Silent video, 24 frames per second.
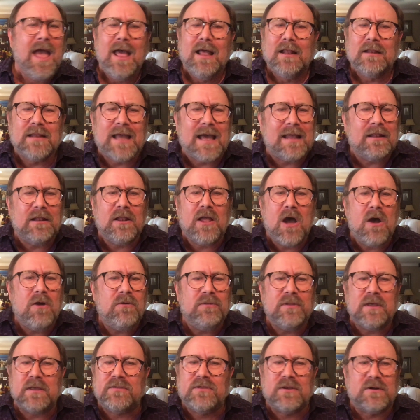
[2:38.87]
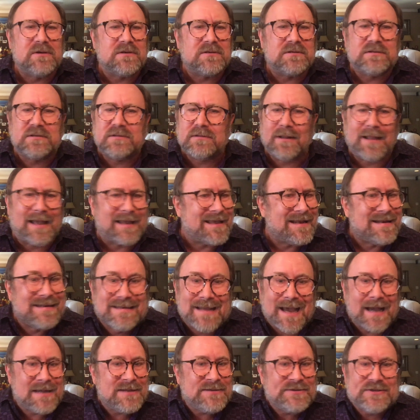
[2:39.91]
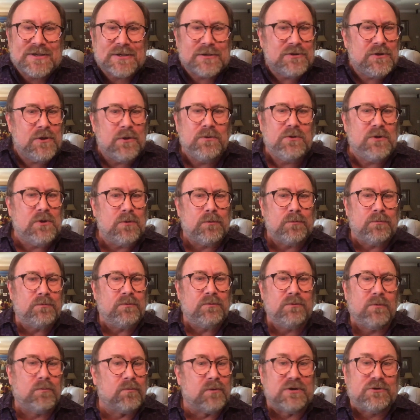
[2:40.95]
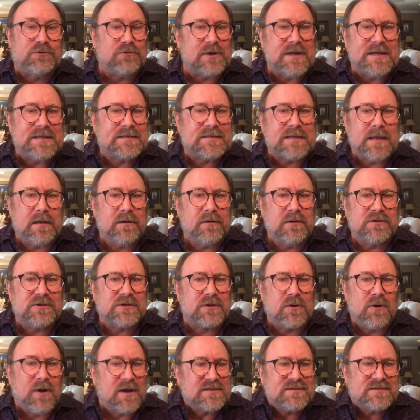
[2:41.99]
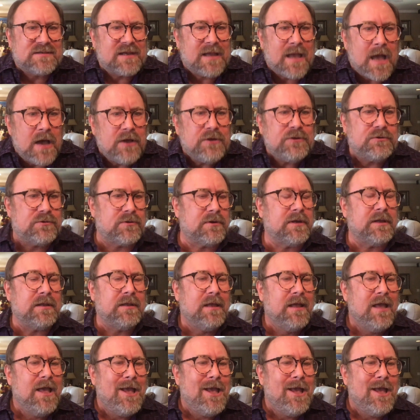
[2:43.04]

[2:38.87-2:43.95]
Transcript: let alone that there's like a dozen UU retreat centers across the country.